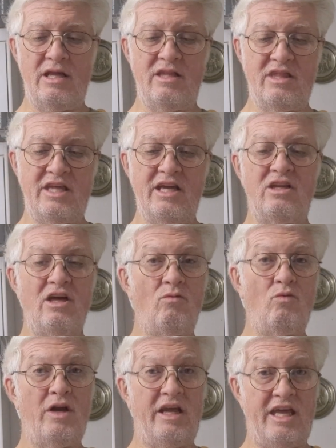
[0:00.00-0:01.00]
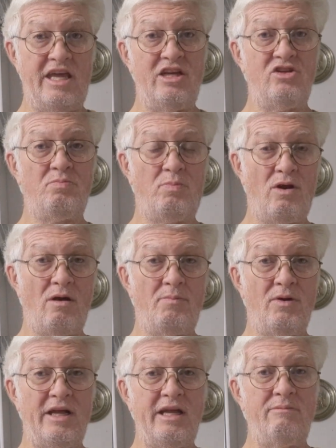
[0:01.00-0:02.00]
and the thing doesn't want to hinge
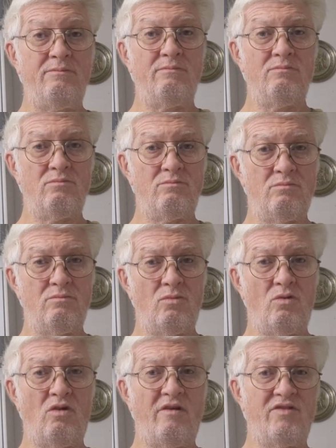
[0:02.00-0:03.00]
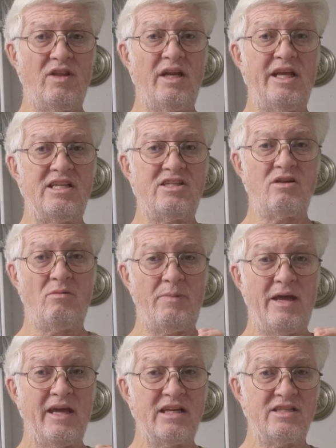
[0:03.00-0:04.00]
properly, or if the lid's so
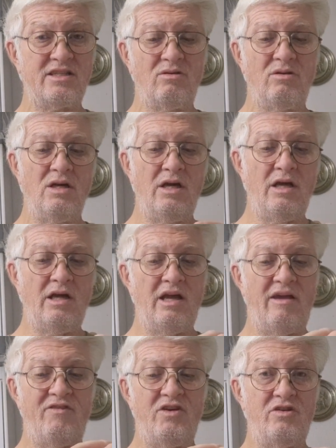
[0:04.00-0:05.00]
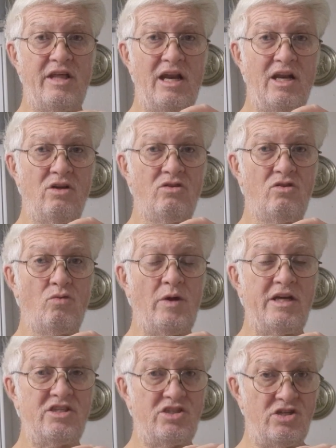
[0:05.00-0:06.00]
big, it's still, if you do that little
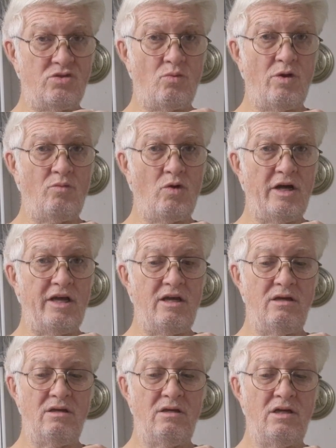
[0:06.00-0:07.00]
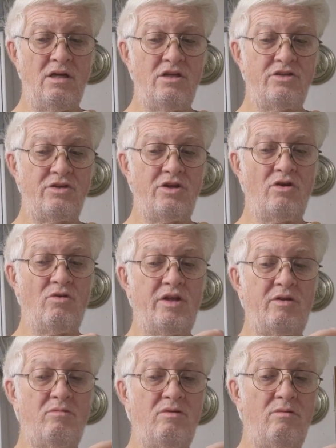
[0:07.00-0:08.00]
twist just one way, so you
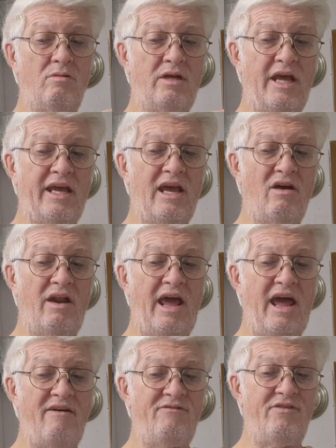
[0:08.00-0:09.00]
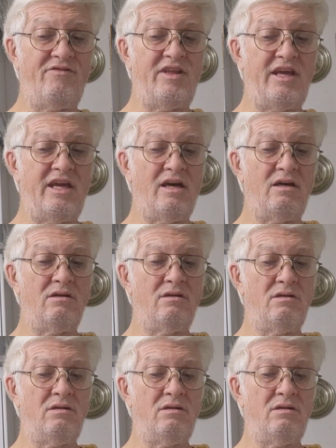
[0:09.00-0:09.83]
only take out half of the